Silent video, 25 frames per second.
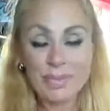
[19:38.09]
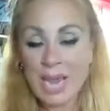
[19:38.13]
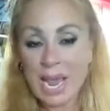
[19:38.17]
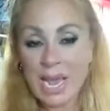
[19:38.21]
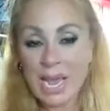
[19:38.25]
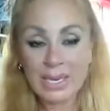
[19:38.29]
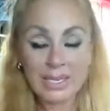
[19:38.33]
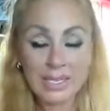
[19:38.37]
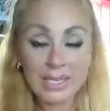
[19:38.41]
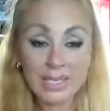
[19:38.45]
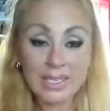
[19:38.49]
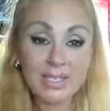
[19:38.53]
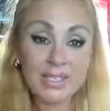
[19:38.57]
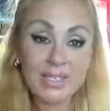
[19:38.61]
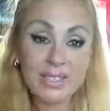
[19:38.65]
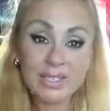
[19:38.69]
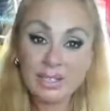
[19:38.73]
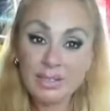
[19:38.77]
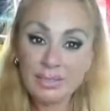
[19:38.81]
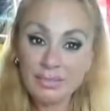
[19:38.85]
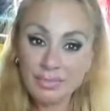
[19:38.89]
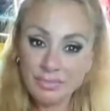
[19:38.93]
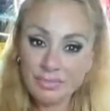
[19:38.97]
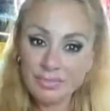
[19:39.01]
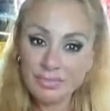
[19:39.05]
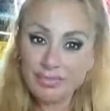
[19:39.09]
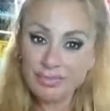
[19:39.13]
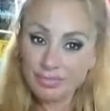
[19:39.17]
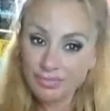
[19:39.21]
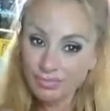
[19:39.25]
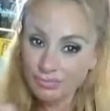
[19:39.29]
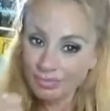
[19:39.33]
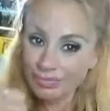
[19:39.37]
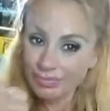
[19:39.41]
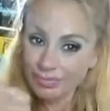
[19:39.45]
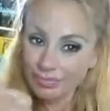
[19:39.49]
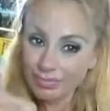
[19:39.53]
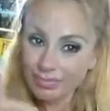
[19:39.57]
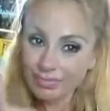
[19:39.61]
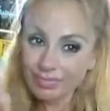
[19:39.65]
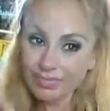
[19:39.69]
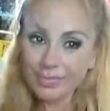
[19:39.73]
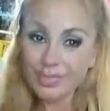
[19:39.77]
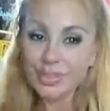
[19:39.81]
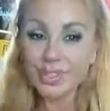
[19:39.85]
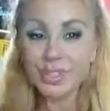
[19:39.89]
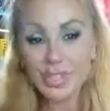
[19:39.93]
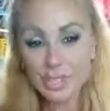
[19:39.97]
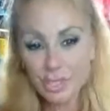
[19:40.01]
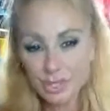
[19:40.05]
daddies,
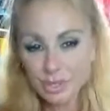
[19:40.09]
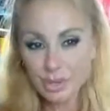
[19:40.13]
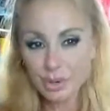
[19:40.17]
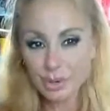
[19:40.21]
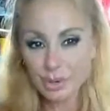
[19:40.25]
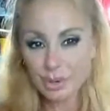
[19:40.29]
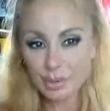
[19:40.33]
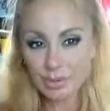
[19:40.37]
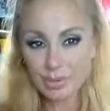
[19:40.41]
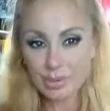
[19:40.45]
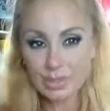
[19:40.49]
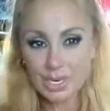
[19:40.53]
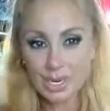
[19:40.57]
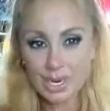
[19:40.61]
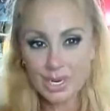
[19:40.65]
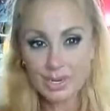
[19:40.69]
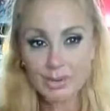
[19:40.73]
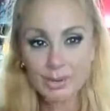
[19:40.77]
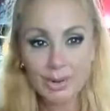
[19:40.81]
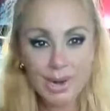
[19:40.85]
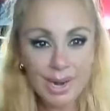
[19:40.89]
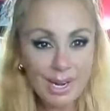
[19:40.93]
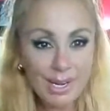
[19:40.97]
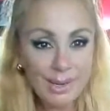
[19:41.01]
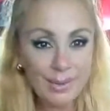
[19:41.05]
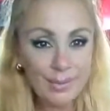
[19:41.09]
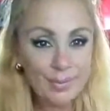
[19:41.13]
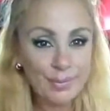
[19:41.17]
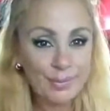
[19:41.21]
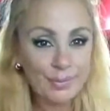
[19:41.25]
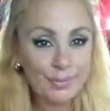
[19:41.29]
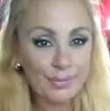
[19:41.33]
you know what I'm saying, right?